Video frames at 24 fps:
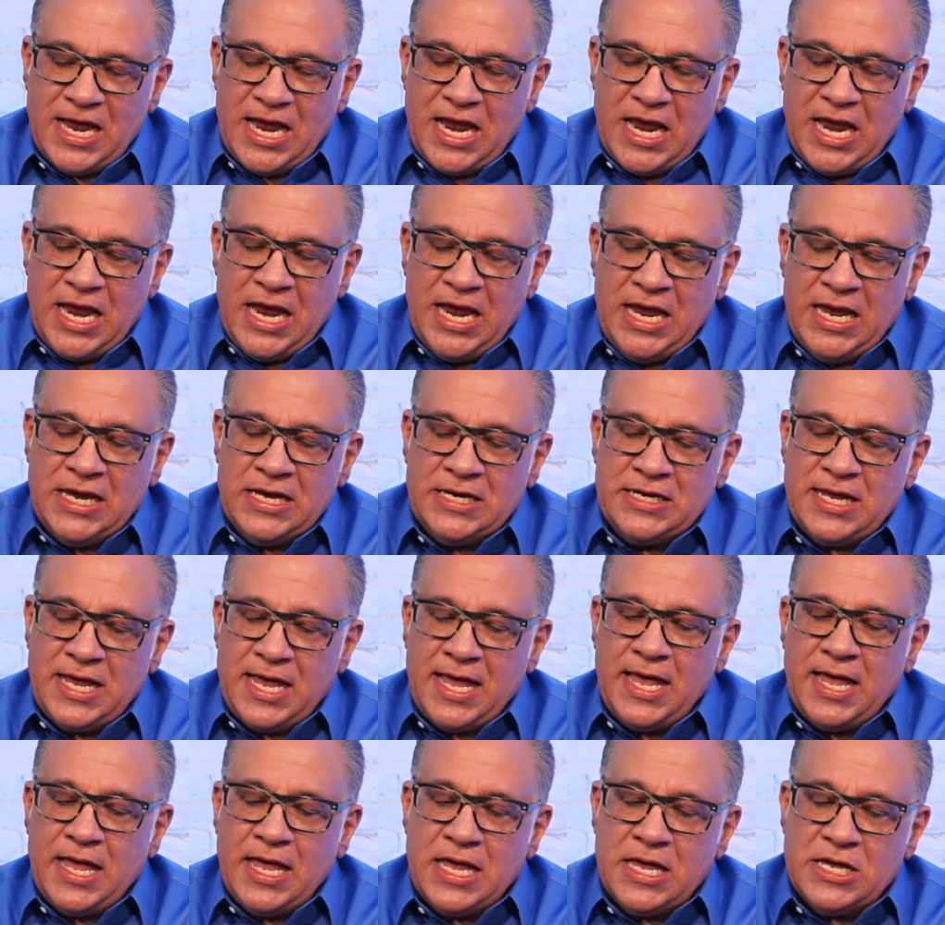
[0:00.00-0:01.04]
And
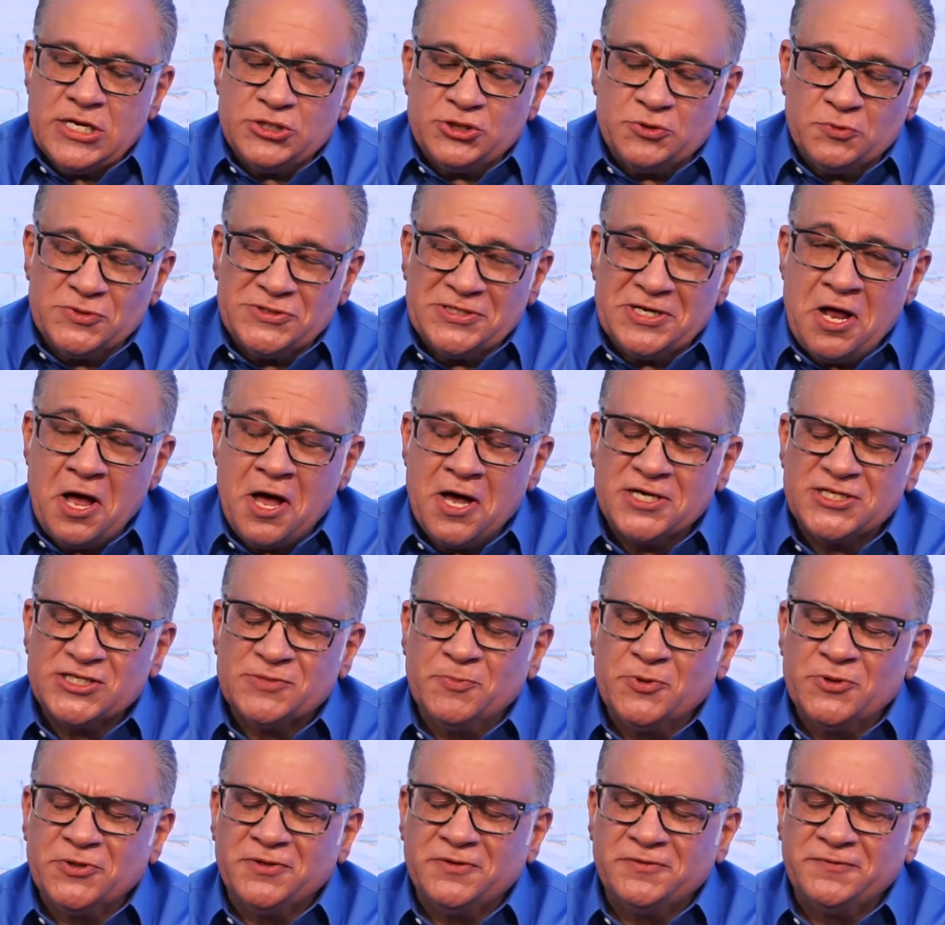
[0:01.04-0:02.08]
she was in
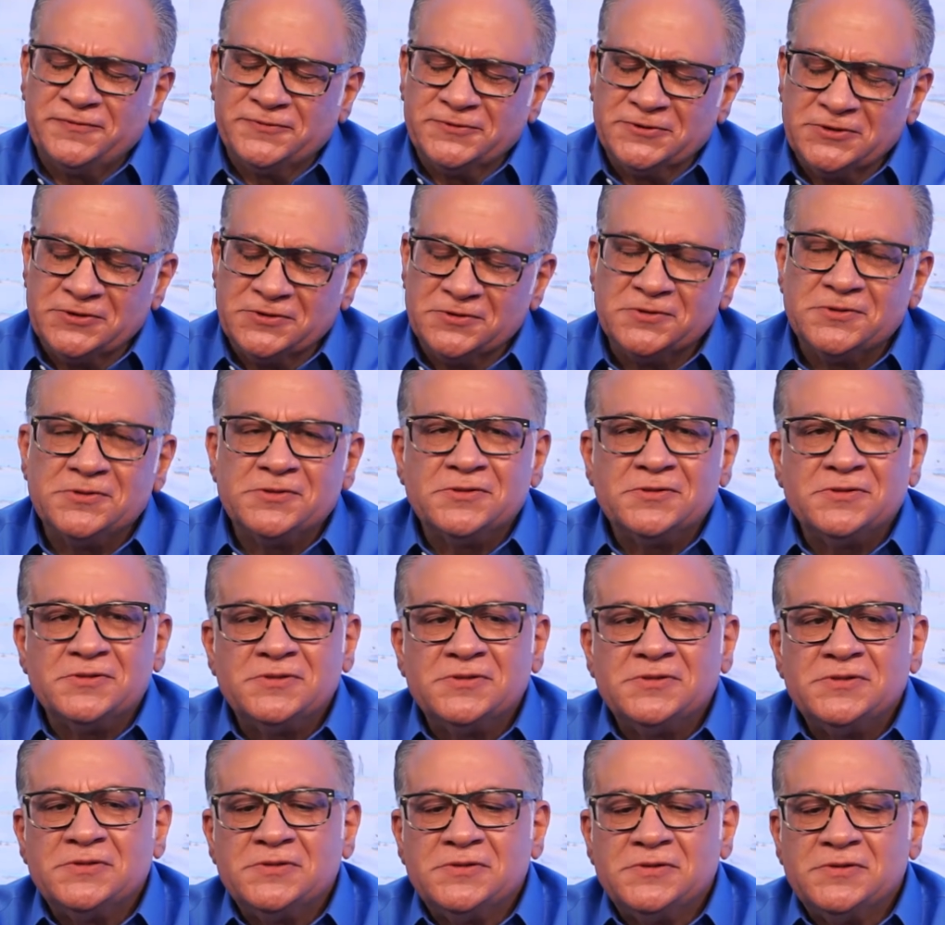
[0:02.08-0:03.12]
hospital for
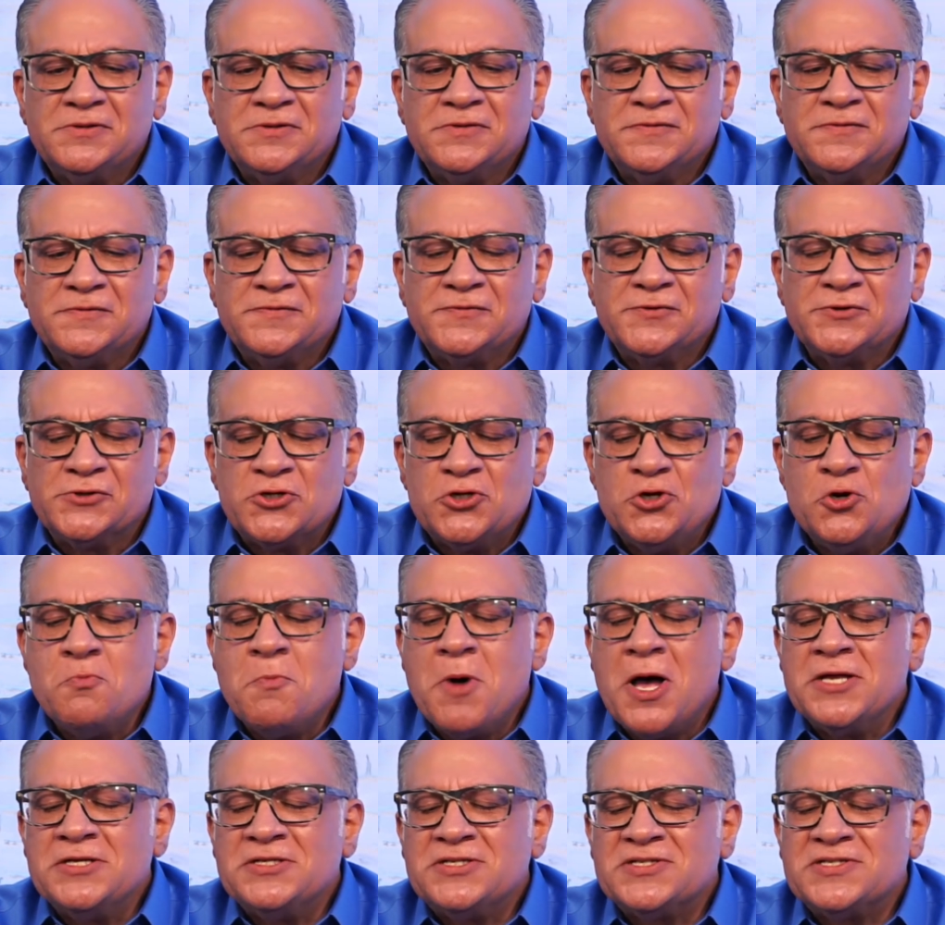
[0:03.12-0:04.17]
for two
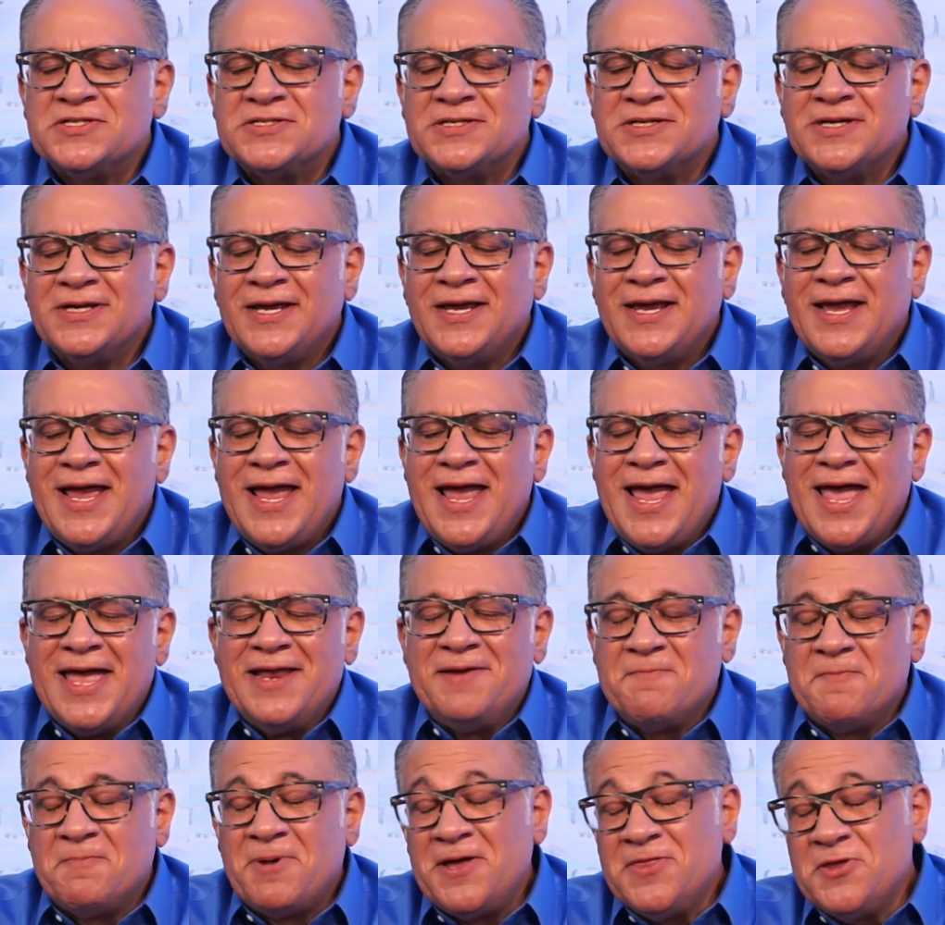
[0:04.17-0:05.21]
months.
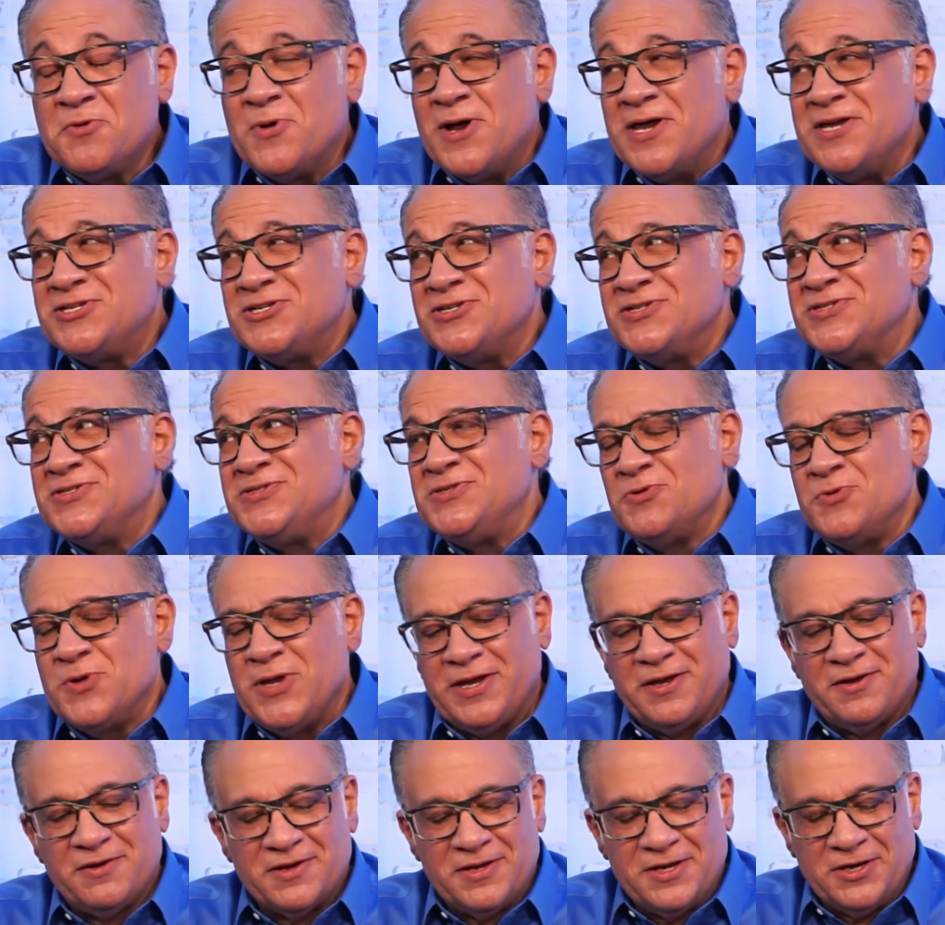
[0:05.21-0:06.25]
And by the way, she's
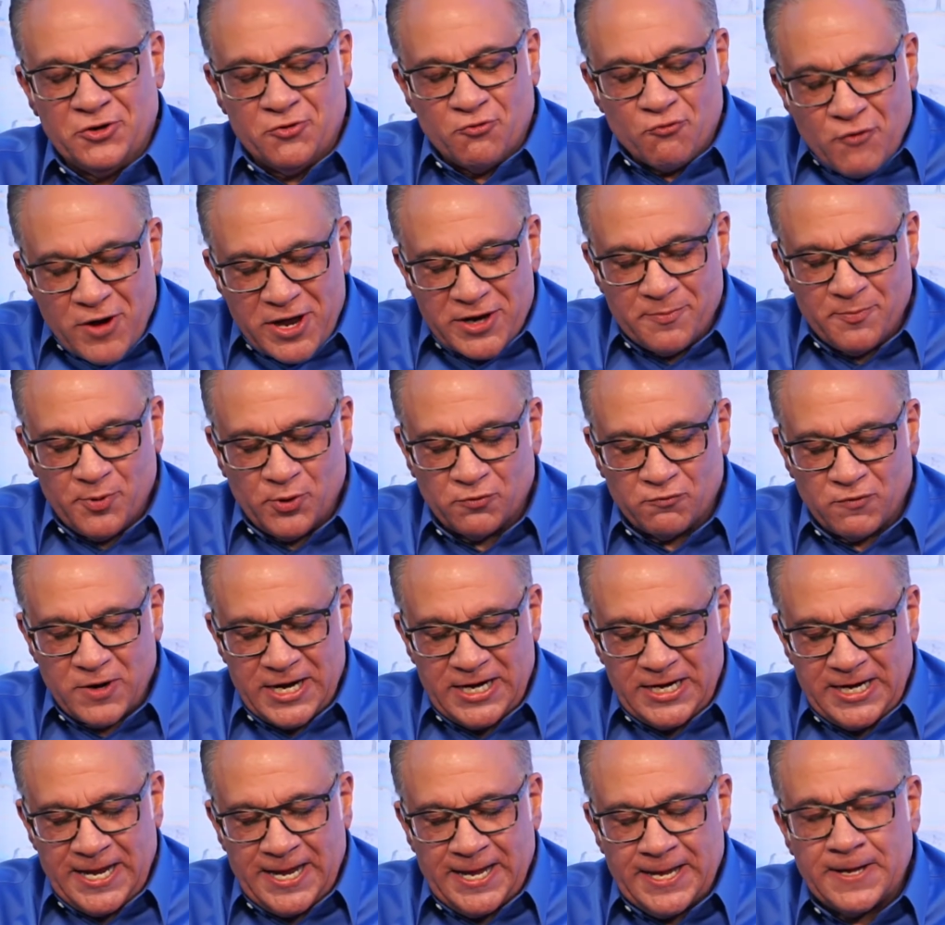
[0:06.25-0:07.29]
doing incredible
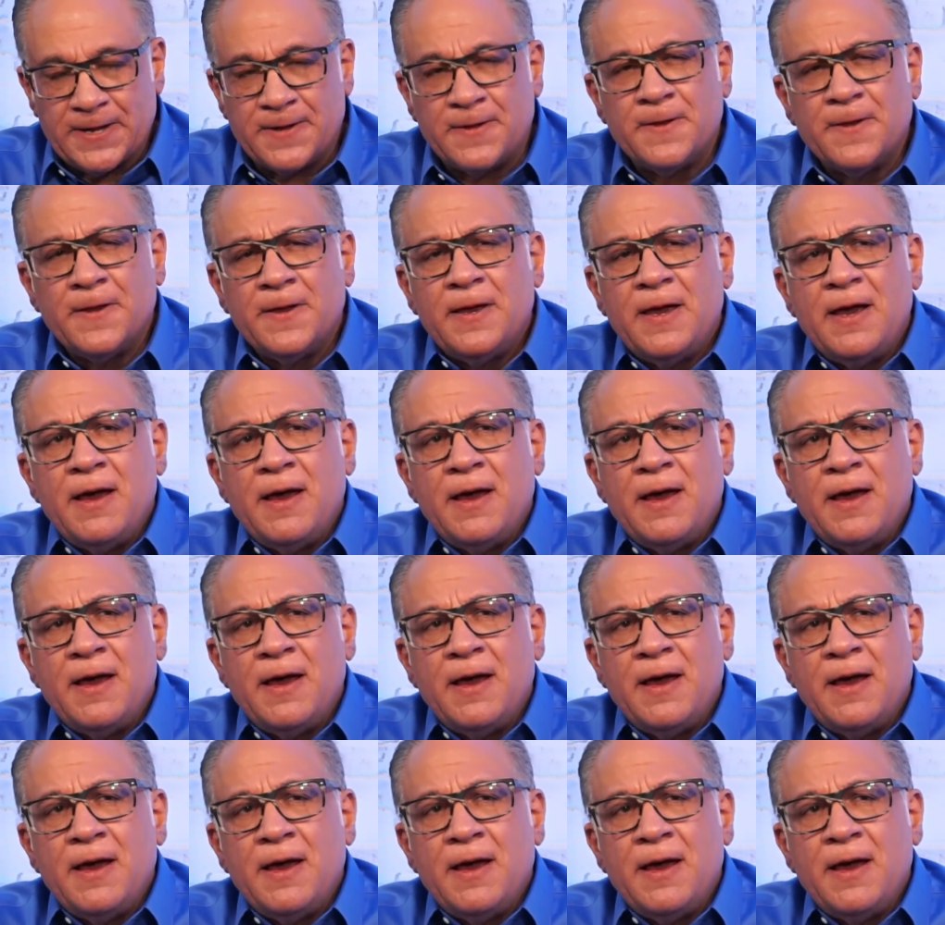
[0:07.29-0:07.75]
right now.